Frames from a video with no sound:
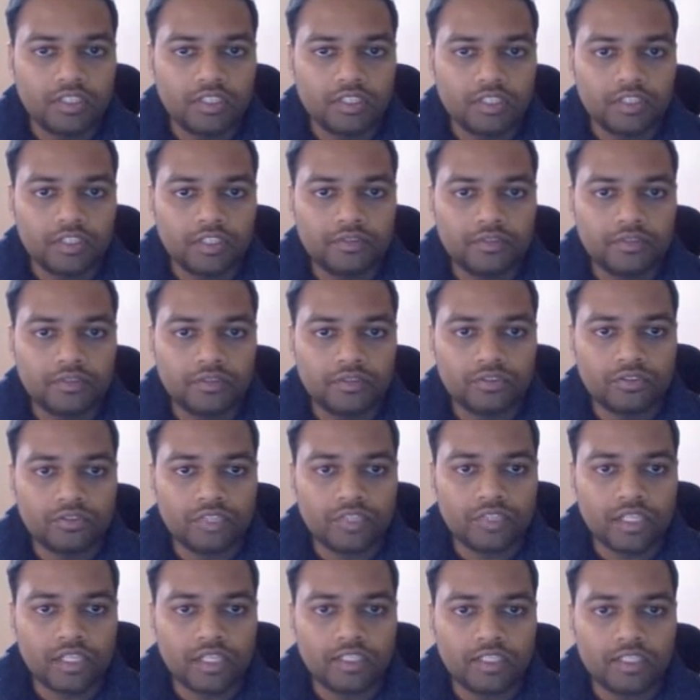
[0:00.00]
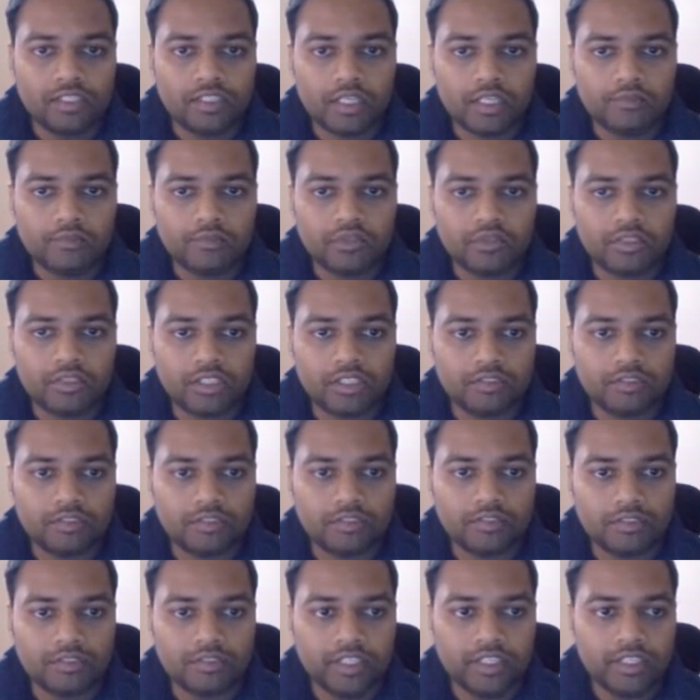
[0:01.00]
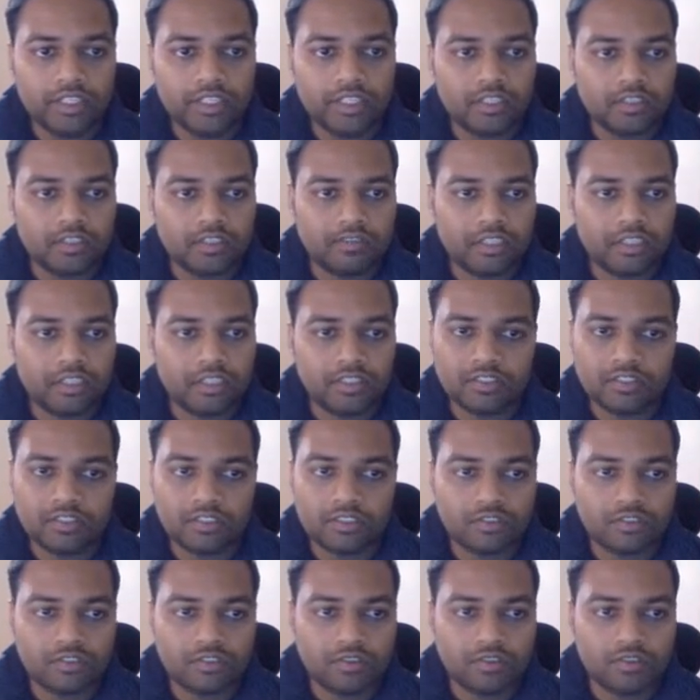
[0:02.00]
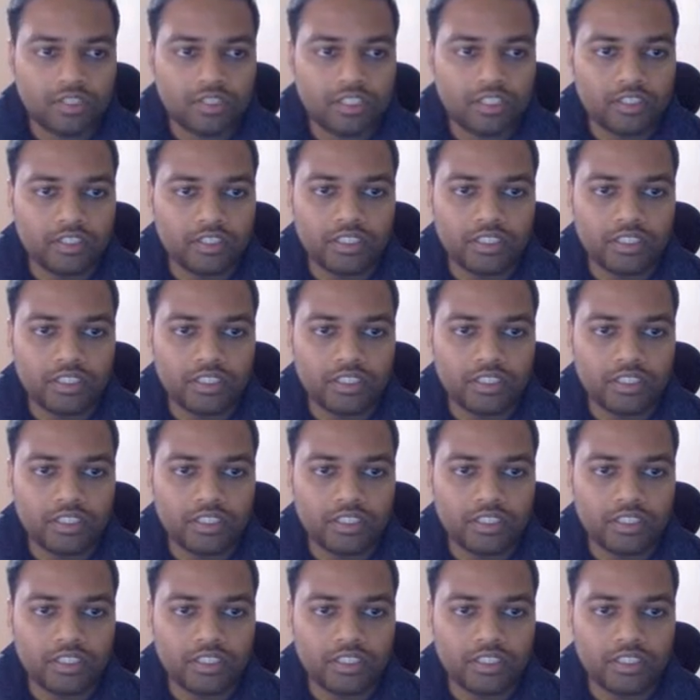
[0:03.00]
if you want to add a time zone, then it's fine. Otherwise, it's okay.